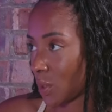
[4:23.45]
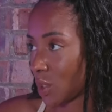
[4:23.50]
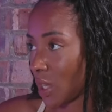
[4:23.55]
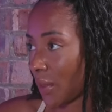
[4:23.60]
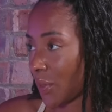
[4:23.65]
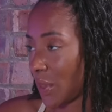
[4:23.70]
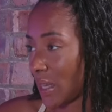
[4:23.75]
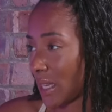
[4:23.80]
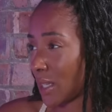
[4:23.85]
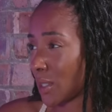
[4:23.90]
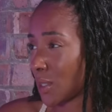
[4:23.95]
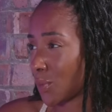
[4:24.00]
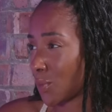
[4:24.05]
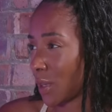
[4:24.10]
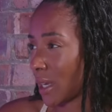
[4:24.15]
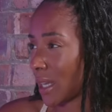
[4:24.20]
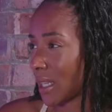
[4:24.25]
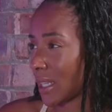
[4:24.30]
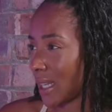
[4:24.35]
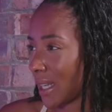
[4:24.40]
which I think is
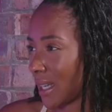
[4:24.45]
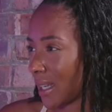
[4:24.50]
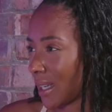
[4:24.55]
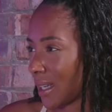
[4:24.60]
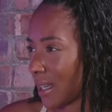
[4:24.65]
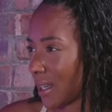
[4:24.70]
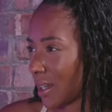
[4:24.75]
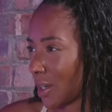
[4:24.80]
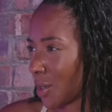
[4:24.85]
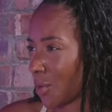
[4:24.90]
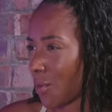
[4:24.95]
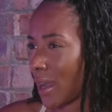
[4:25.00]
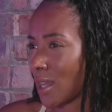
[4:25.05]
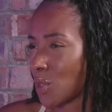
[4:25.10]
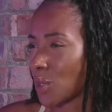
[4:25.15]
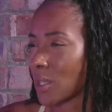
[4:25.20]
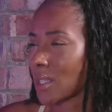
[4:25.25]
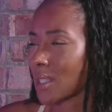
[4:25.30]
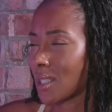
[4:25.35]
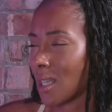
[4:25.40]
really great.
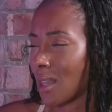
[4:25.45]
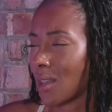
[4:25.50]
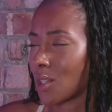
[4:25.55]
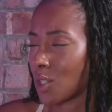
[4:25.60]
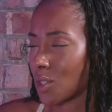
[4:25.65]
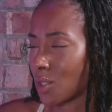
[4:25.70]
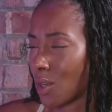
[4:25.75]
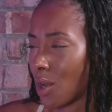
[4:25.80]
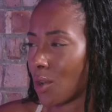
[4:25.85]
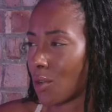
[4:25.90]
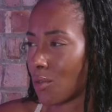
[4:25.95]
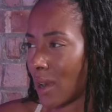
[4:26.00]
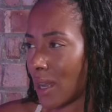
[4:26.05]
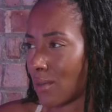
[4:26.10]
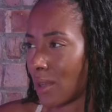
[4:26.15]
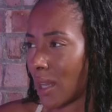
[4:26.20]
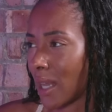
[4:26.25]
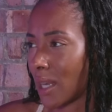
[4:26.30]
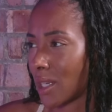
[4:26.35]
You can see that she's got a great yeah.